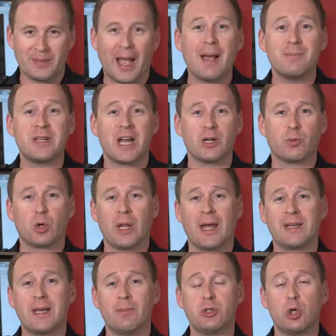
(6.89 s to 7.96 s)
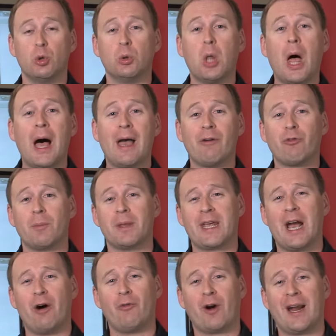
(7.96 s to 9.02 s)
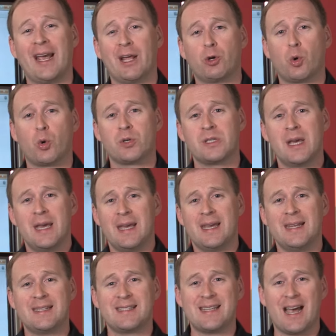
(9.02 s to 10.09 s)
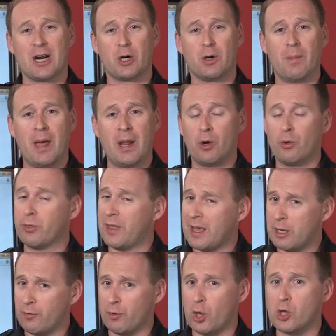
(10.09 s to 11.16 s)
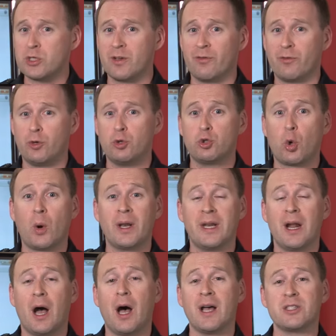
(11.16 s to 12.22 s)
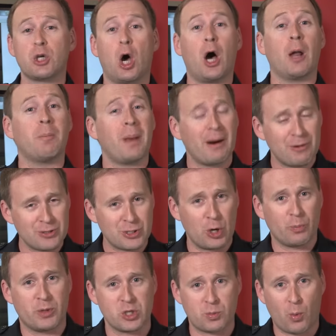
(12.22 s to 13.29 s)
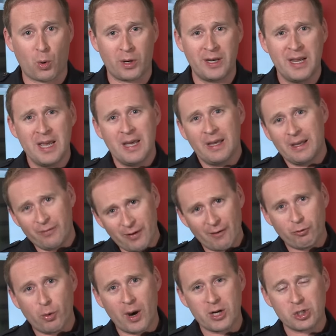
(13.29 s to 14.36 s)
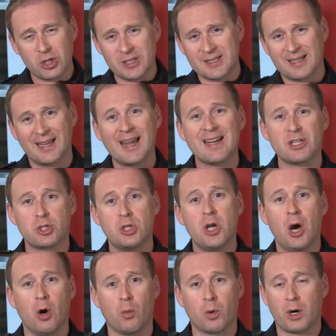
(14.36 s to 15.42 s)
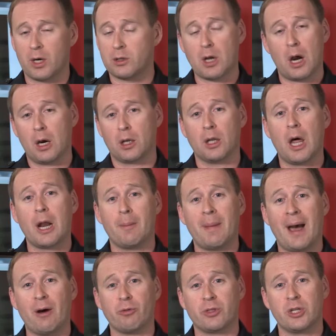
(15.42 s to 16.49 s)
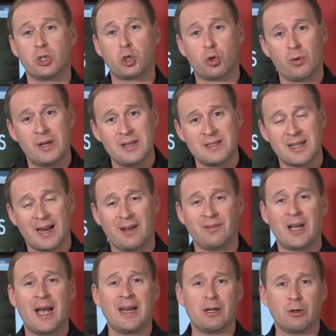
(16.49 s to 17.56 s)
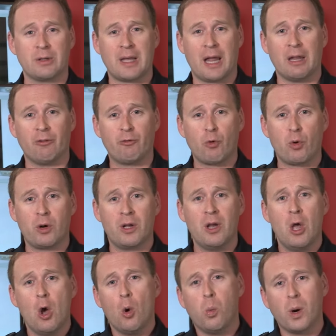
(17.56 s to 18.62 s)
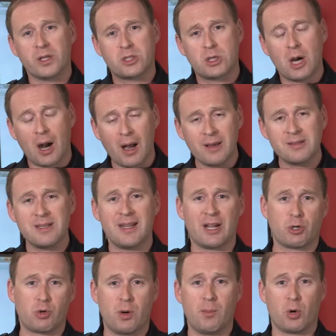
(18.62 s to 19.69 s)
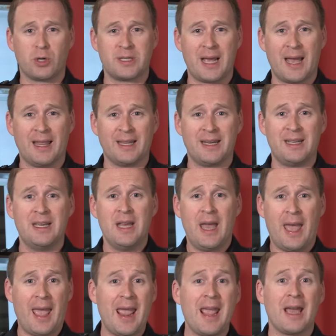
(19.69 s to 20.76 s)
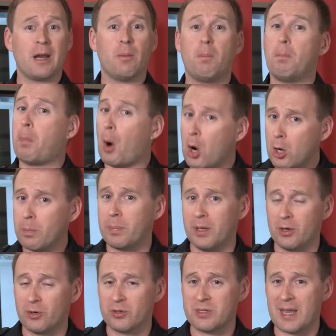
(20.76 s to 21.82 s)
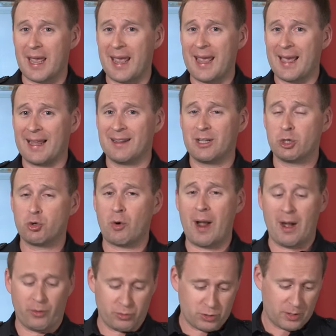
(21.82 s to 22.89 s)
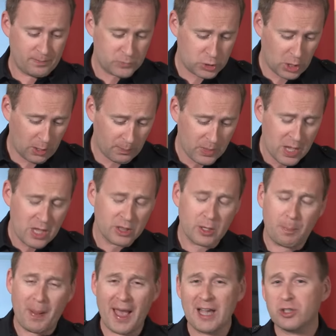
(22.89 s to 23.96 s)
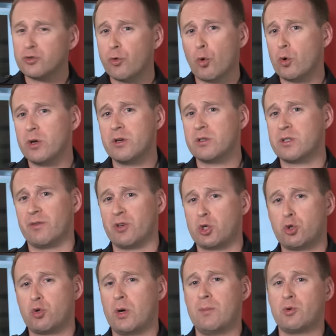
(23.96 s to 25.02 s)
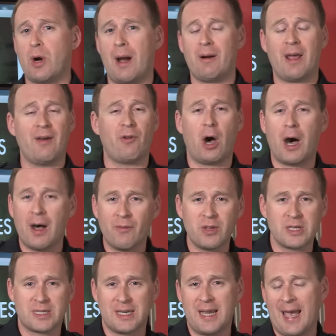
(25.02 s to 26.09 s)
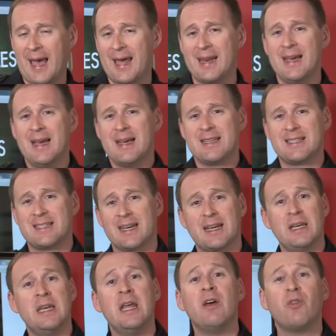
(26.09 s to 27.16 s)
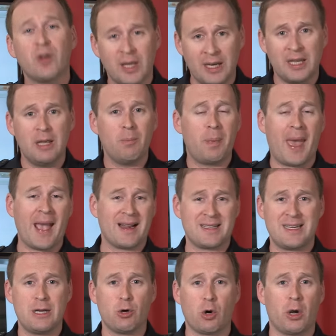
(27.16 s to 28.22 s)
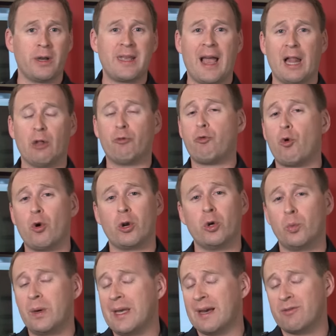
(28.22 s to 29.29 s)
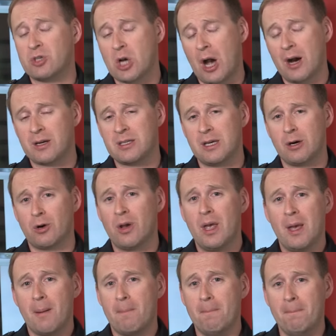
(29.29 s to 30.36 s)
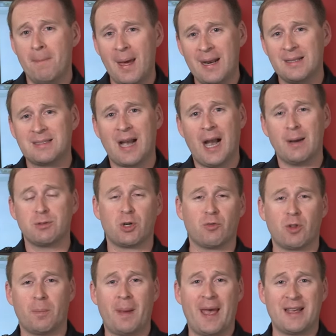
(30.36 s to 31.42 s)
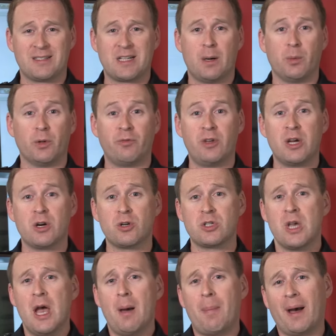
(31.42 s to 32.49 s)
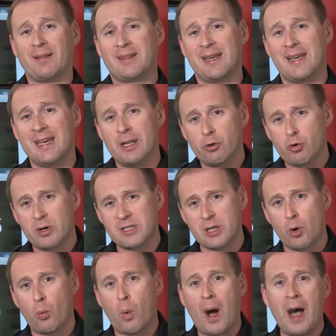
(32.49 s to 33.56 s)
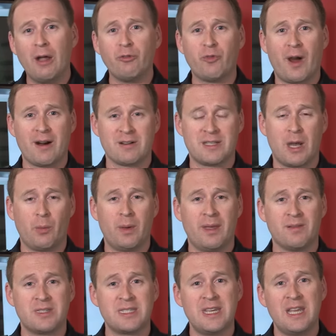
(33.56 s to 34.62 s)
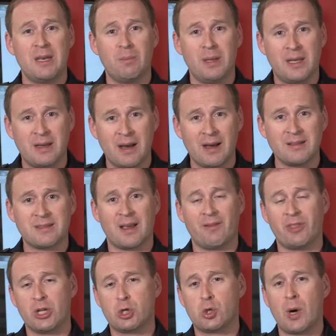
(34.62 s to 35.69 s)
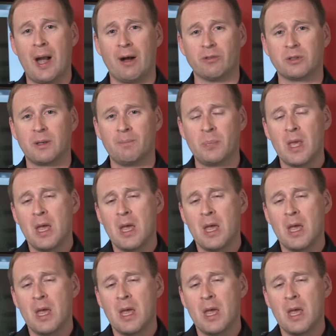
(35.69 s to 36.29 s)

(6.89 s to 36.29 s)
I'm Daniel Berland coming to you live from the Cal Fire headquarters in Sacramento. Thank you for those of you joining us on Periscope this morning. If you have questions, let us know. We're going to talk a lot about the trees that have died here in California, what's causing that tree mortality, and bark beetles and the drought. So, the past 4 years of extreme drought have obviously had significant impacts here in California. We have talked here many times over the past couple of years about the increase in wildfires that we have seen because of the drought.